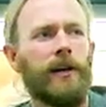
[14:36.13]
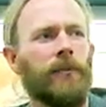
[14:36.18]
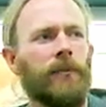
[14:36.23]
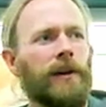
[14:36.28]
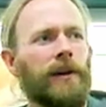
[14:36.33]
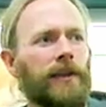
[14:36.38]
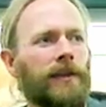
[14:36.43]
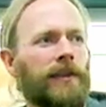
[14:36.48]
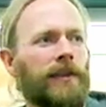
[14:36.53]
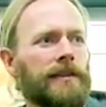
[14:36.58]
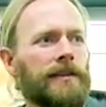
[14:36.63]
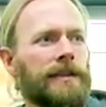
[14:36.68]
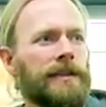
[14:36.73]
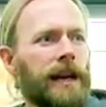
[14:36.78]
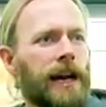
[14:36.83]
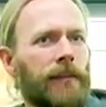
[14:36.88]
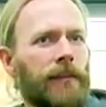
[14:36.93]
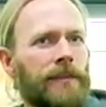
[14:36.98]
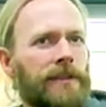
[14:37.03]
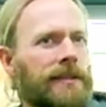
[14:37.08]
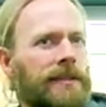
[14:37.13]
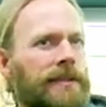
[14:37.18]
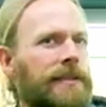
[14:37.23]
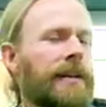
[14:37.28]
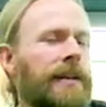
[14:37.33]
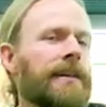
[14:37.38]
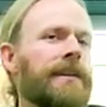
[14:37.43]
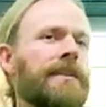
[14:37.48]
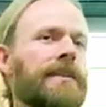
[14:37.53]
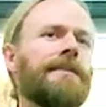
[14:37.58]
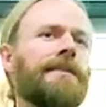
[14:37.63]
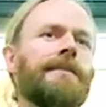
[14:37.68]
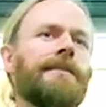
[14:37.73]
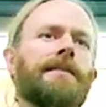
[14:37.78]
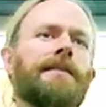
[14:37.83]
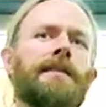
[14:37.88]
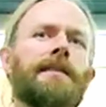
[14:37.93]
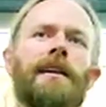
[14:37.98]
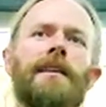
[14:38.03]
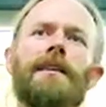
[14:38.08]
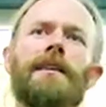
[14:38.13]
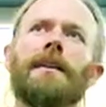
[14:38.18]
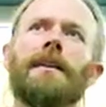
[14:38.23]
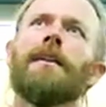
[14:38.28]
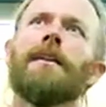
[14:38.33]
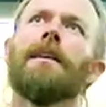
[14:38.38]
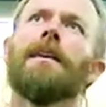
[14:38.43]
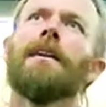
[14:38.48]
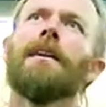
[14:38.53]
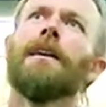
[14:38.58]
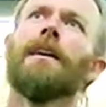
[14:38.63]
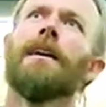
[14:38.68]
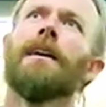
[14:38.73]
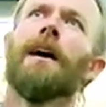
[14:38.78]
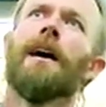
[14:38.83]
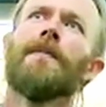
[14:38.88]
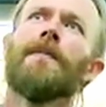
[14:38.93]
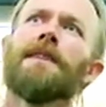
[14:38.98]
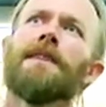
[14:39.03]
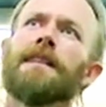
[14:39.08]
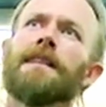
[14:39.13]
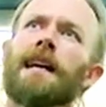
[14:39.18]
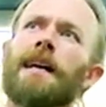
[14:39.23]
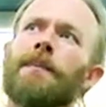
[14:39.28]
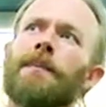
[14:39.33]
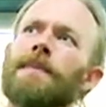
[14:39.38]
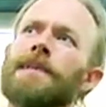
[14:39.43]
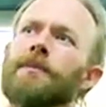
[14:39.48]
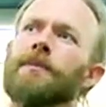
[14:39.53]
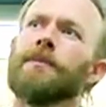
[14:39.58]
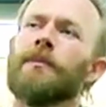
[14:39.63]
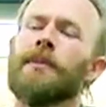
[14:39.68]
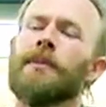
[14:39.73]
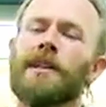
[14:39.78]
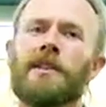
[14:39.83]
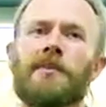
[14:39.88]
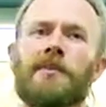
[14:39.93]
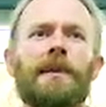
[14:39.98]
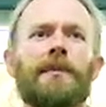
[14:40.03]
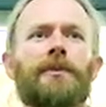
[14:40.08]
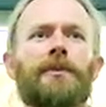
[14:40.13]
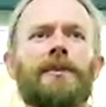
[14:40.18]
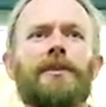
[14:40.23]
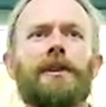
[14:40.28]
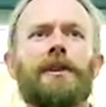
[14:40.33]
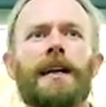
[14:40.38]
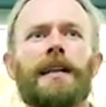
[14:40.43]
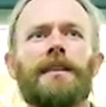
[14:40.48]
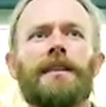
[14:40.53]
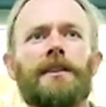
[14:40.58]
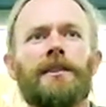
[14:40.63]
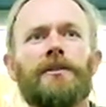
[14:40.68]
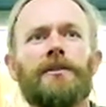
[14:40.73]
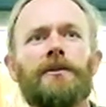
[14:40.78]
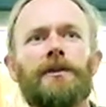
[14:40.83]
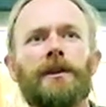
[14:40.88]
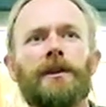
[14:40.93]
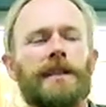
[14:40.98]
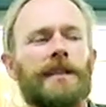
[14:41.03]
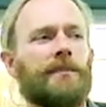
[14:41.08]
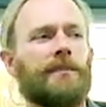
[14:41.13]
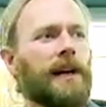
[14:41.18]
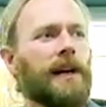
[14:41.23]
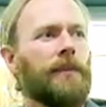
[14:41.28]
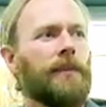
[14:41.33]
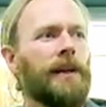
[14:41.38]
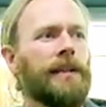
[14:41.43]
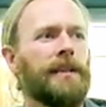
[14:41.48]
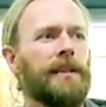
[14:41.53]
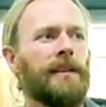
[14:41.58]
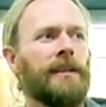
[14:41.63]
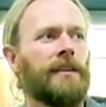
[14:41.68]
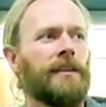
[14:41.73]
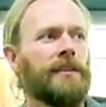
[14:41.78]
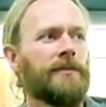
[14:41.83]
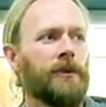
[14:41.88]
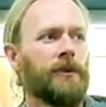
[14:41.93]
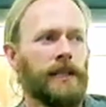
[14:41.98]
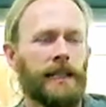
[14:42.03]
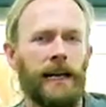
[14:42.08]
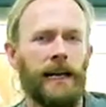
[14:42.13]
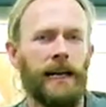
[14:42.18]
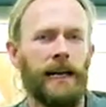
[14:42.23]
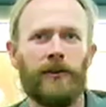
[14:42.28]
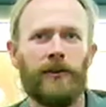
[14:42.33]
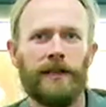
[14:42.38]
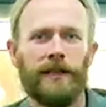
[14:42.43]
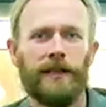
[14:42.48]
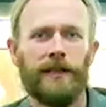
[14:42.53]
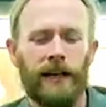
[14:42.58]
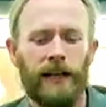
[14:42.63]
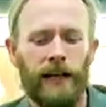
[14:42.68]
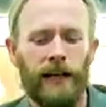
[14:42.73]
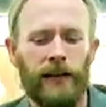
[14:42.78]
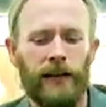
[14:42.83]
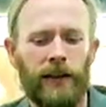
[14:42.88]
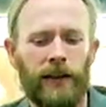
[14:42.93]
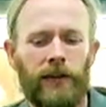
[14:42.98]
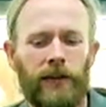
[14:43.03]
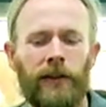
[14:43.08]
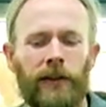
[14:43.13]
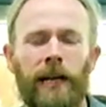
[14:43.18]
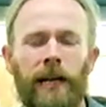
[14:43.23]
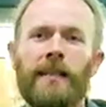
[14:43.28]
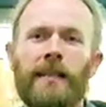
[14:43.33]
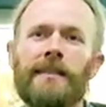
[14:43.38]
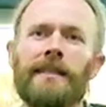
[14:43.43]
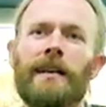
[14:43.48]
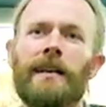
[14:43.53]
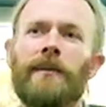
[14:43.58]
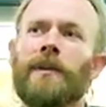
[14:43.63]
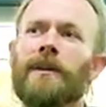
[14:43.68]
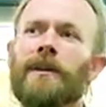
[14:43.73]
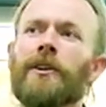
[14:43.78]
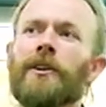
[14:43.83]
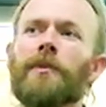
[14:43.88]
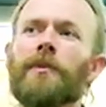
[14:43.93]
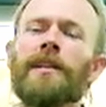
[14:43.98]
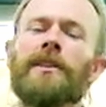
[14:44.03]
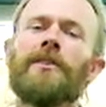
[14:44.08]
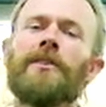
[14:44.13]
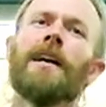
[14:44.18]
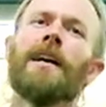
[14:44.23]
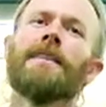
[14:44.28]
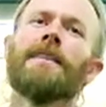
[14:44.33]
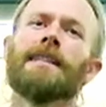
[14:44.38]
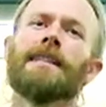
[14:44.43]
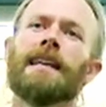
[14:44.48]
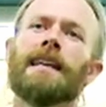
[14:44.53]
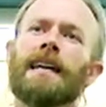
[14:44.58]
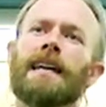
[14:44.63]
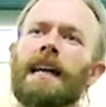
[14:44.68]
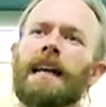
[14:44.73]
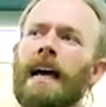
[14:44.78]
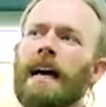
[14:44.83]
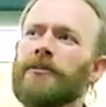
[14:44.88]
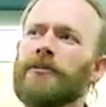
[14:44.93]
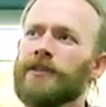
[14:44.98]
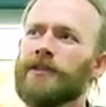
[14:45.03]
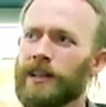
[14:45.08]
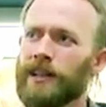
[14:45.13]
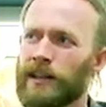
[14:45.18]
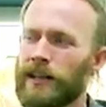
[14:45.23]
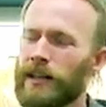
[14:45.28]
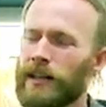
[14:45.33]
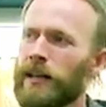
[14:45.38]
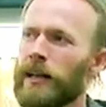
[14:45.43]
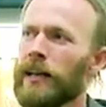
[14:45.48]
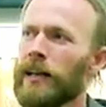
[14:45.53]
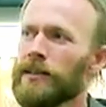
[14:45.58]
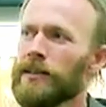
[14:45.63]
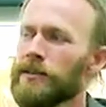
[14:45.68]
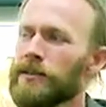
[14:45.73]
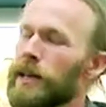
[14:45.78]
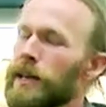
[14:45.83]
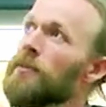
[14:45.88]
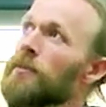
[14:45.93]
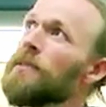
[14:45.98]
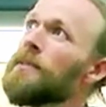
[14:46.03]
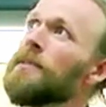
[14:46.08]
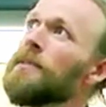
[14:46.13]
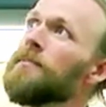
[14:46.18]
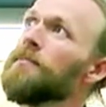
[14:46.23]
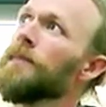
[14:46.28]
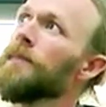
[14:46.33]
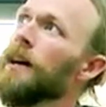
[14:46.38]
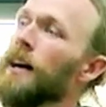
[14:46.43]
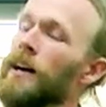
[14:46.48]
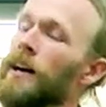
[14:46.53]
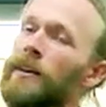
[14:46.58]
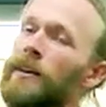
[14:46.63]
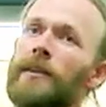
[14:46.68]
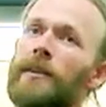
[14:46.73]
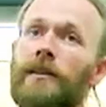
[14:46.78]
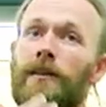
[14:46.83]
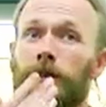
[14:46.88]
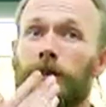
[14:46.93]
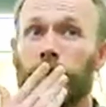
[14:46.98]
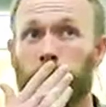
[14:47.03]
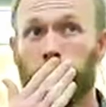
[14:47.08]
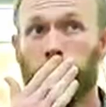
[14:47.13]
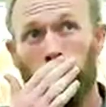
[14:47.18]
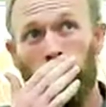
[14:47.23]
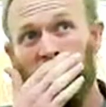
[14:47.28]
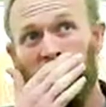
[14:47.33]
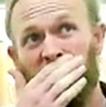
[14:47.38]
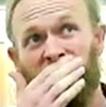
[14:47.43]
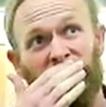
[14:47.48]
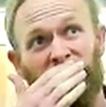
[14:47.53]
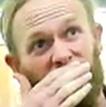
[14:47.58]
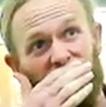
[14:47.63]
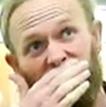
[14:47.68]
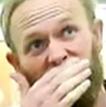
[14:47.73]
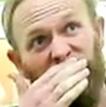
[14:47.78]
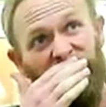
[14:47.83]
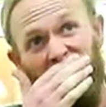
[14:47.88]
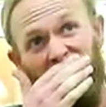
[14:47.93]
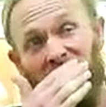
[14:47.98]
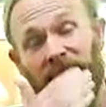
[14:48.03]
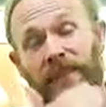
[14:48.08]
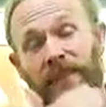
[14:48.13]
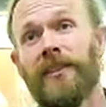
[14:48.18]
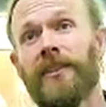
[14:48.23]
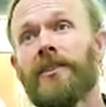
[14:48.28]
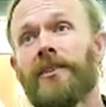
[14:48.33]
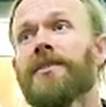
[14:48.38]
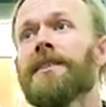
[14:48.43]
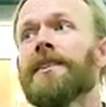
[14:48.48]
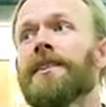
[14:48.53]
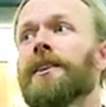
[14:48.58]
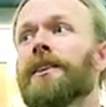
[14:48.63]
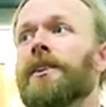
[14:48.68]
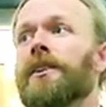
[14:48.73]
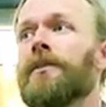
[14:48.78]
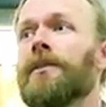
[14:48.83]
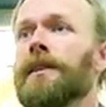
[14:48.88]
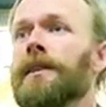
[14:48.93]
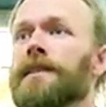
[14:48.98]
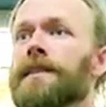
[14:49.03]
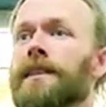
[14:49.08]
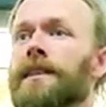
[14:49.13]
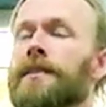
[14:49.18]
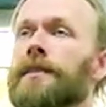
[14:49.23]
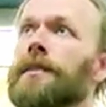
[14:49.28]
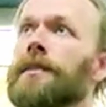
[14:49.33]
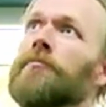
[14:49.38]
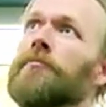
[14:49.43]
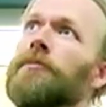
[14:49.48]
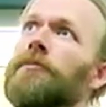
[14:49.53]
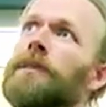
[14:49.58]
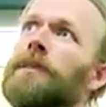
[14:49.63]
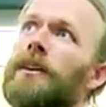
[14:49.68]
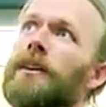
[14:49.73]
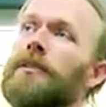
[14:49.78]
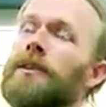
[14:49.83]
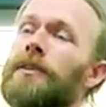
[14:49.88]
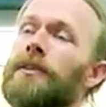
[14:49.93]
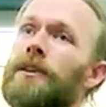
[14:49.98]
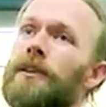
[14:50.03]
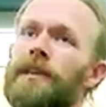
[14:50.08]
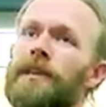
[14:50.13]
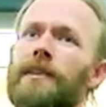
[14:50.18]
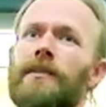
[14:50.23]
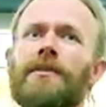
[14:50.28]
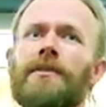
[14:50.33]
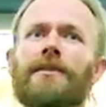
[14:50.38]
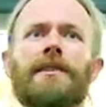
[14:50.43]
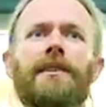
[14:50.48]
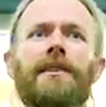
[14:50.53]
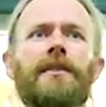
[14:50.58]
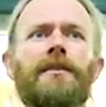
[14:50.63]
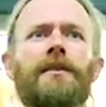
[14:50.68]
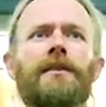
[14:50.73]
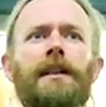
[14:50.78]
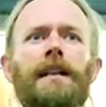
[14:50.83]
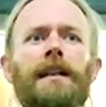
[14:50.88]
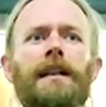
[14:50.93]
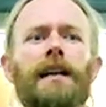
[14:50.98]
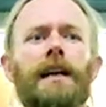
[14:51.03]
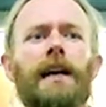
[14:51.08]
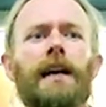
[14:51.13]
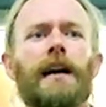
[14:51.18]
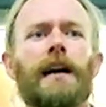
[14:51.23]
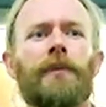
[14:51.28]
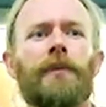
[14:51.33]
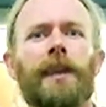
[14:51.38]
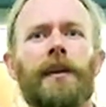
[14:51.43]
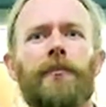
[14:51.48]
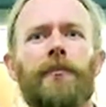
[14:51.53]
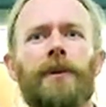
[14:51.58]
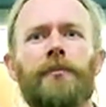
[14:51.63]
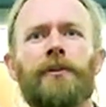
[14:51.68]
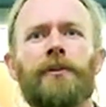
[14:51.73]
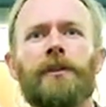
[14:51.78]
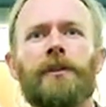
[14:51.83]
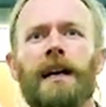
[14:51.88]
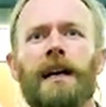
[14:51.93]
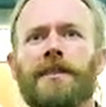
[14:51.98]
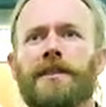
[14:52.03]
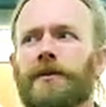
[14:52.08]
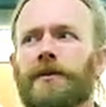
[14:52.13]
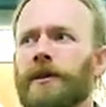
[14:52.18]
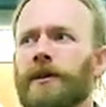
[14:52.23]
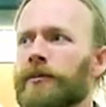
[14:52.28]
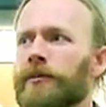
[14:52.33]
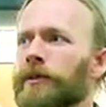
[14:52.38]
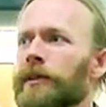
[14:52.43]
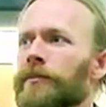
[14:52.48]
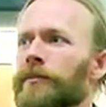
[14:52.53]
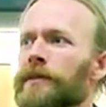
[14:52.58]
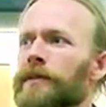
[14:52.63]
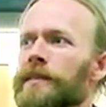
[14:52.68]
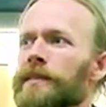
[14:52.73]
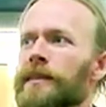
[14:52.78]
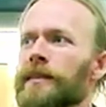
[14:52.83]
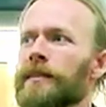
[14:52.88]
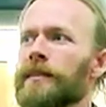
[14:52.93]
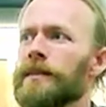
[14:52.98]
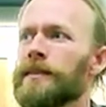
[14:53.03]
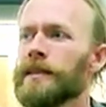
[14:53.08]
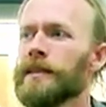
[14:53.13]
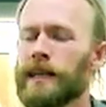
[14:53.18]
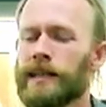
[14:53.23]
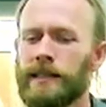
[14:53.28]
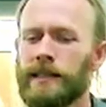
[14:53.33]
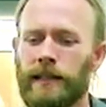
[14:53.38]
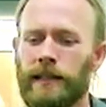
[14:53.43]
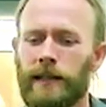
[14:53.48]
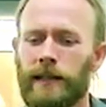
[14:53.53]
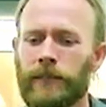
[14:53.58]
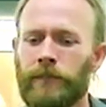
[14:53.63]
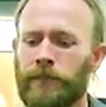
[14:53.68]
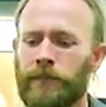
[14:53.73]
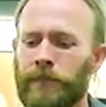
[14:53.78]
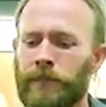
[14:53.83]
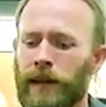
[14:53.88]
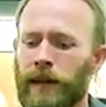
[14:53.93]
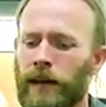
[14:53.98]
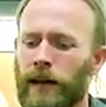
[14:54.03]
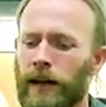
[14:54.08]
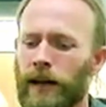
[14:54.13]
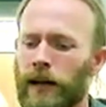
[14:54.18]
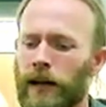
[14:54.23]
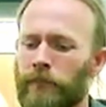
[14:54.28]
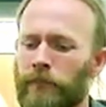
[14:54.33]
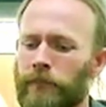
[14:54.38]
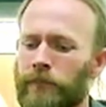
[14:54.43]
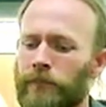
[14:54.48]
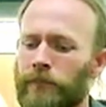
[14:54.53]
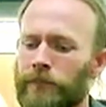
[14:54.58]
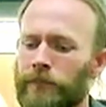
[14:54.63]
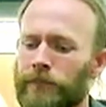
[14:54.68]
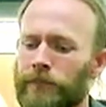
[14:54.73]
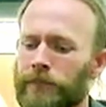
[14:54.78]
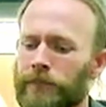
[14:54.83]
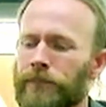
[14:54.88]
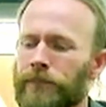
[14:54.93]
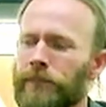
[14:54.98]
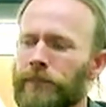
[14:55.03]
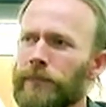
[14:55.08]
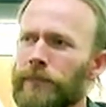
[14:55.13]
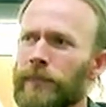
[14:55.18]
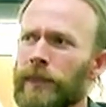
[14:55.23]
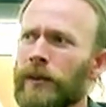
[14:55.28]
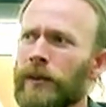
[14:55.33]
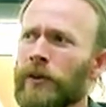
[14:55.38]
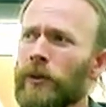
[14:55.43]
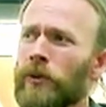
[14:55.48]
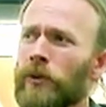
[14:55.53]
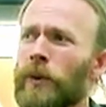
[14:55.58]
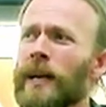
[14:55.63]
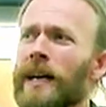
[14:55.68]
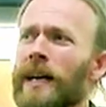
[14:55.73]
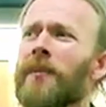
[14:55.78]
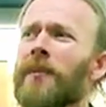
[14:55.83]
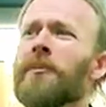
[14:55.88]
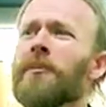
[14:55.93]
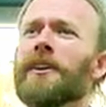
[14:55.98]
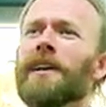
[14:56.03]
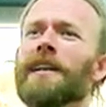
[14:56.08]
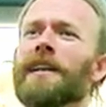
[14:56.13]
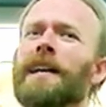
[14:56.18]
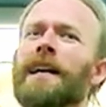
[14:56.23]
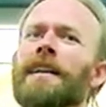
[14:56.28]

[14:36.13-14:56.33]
one of the things that happens in science is that oftentimes when a bunch of people try to do an experiment and it doesn't work out, they throw their hands up and nobody tries again ever. And so that was 125 years ago, essentially, 130 years ago, that people last really revisited this idea. The way I'm looking